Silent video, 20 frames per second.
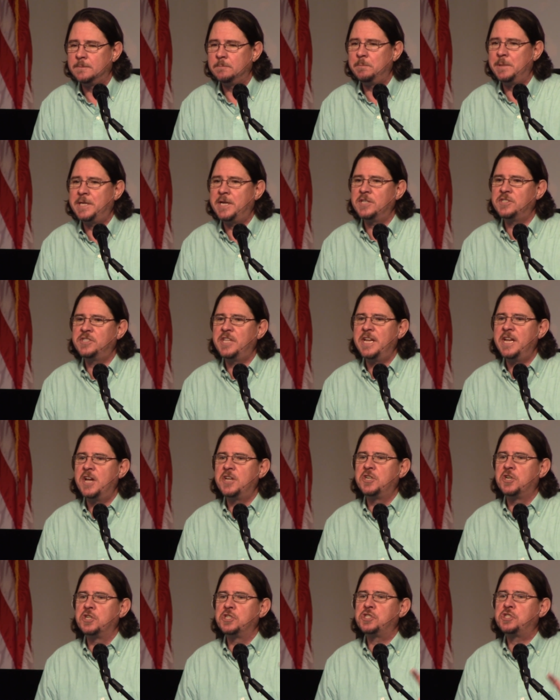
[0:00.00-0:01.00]
because they
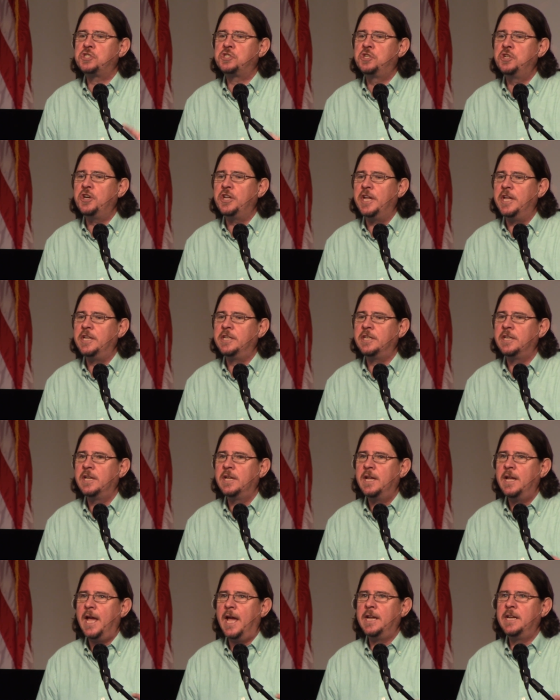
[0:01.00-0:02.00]
understood it
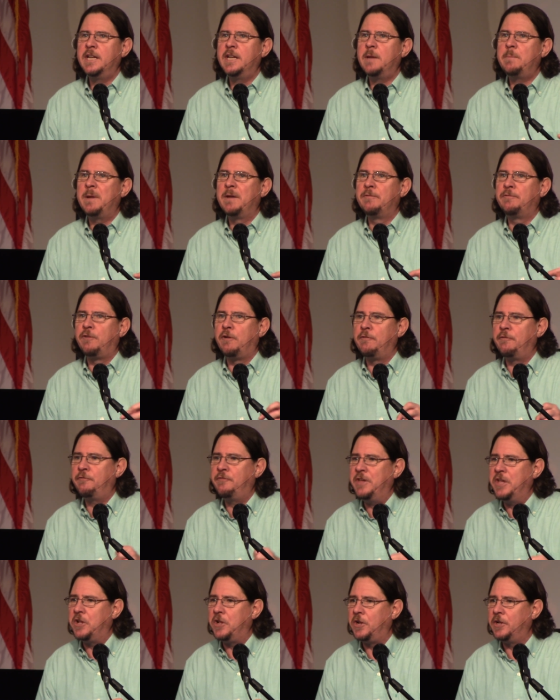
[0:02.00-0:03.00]
and it had been
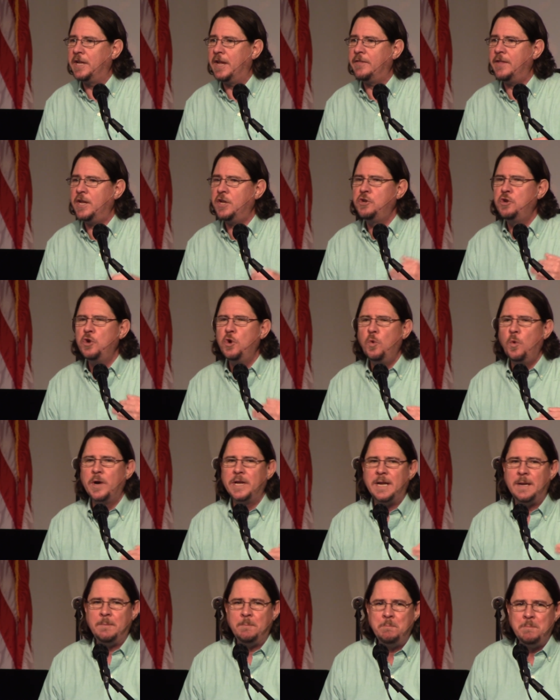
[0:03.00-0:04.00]
fulfilled and they knew
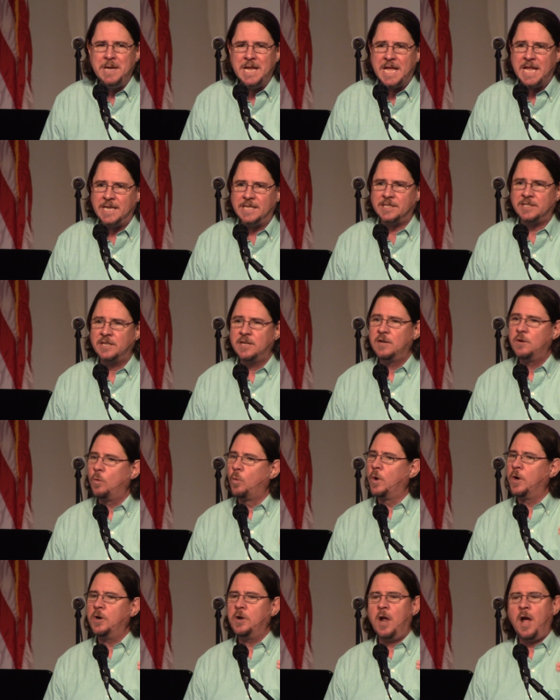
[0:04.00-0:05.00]
what it meant.
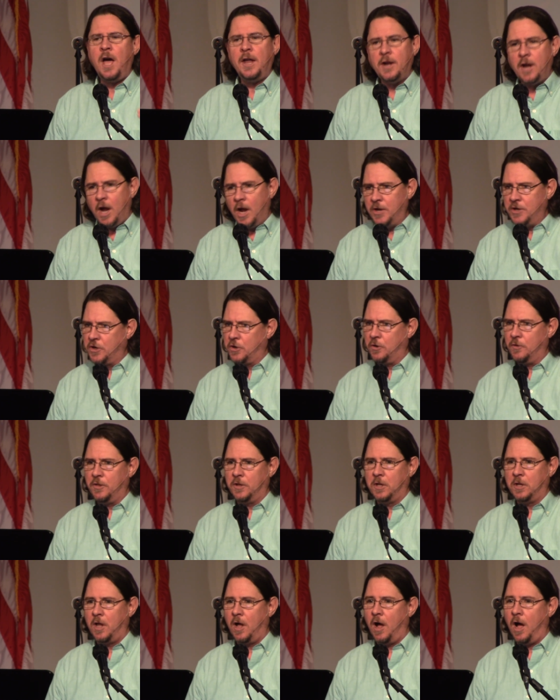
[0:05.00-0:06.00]
We're not under
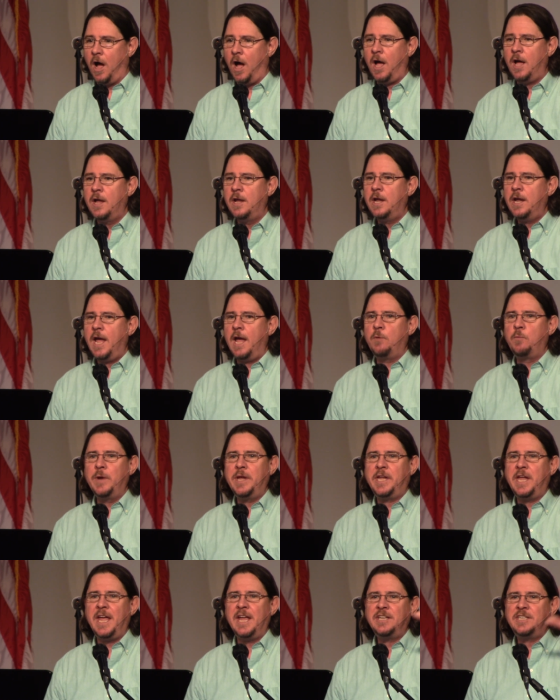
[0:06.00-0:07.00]
the law, and
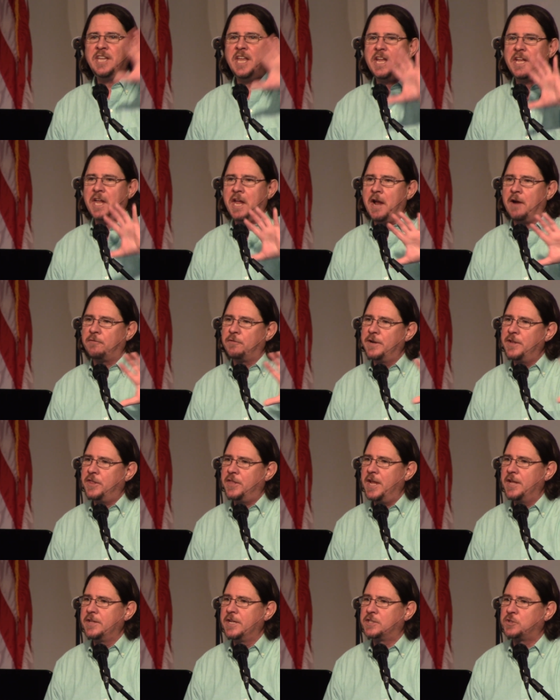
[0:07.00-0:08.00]
we can't take
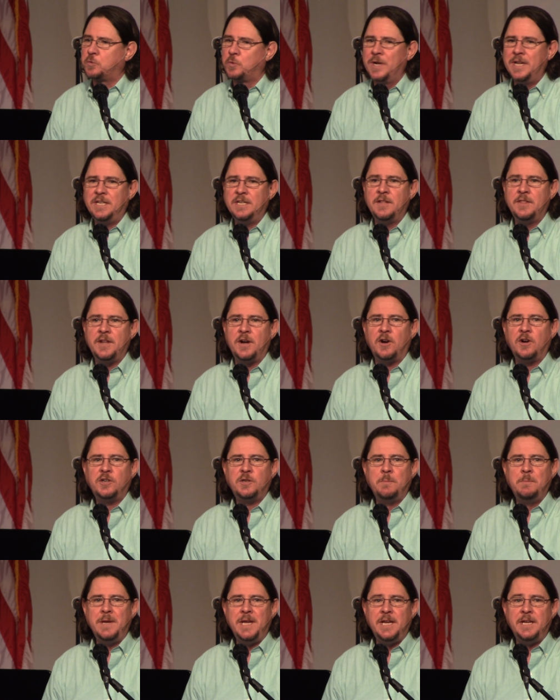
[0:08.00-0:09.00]
everything that's written in there
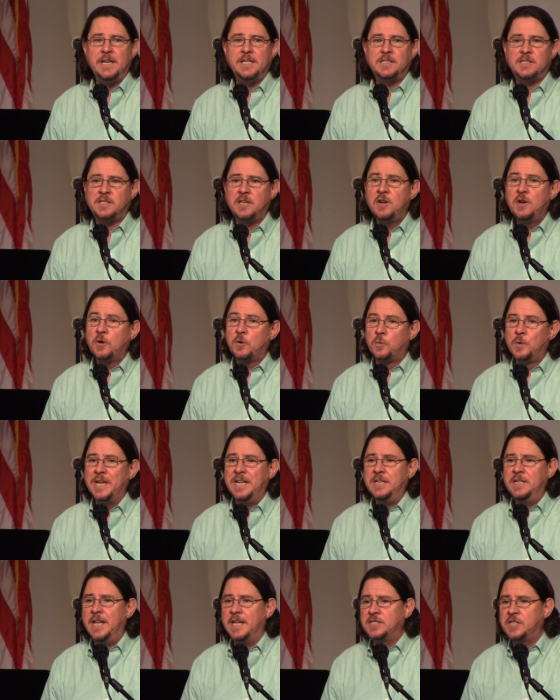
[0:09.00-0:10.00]
to mean it's
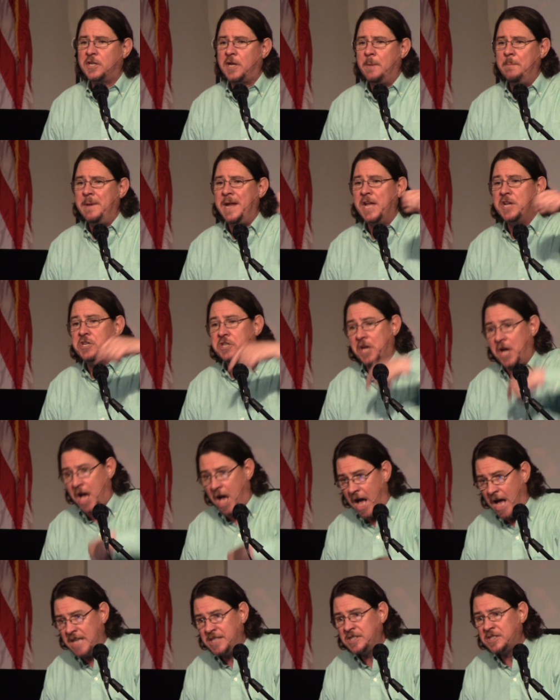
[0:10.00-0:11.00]
written as a command to
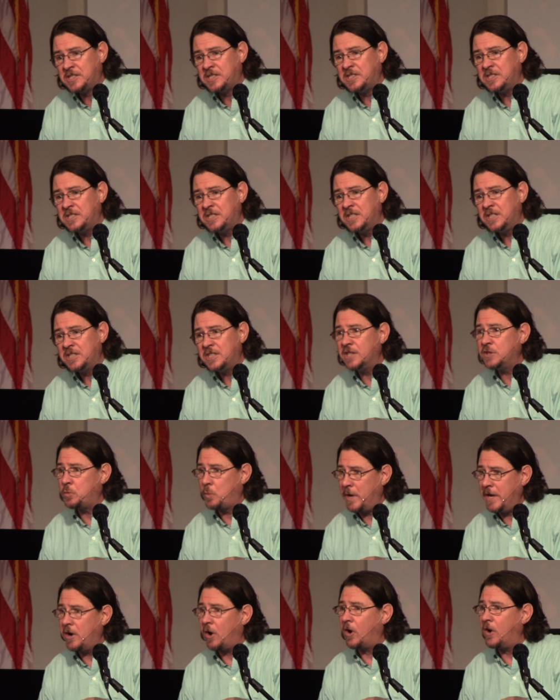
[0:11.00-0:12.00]
us
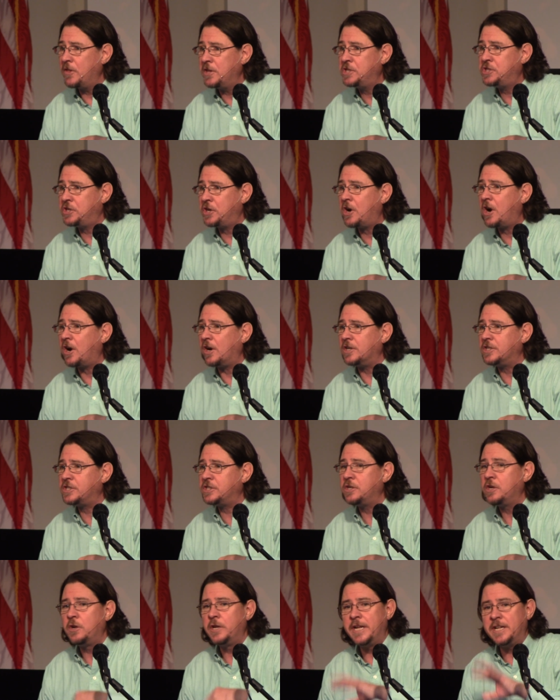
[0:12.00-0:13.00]
because we are the
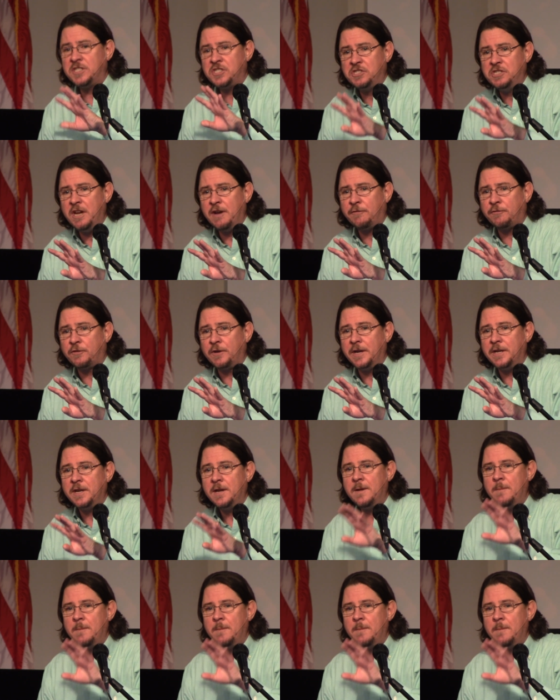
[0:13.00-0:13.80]
church. It's different.